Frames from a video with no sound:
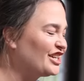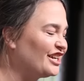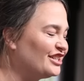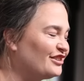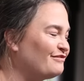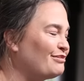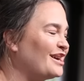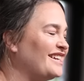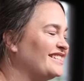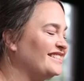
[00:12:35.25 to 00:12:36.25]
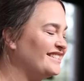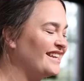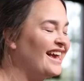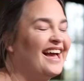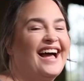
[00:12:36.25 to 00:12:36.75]
change of
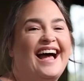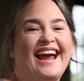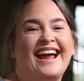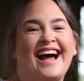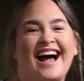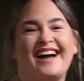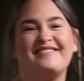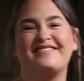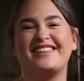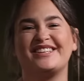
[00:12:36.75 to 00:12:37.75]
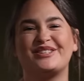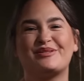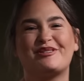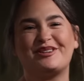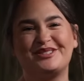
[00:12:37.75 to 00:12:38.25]
plans. I have this
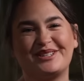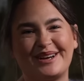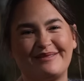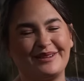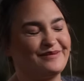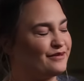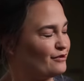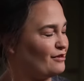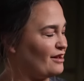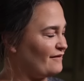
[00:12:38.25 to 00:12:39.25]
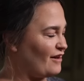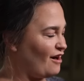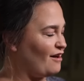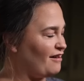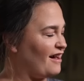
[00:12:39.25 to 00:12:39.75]
roaster oven full of
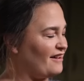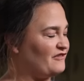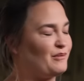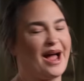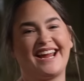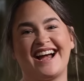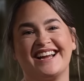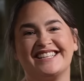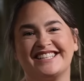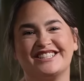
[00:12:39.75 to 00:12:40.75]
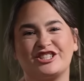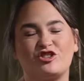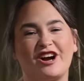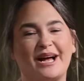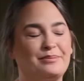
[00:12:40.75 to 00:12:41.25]
all of my onion
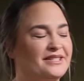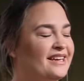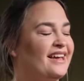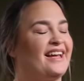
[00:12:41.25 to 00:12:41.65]
scraps.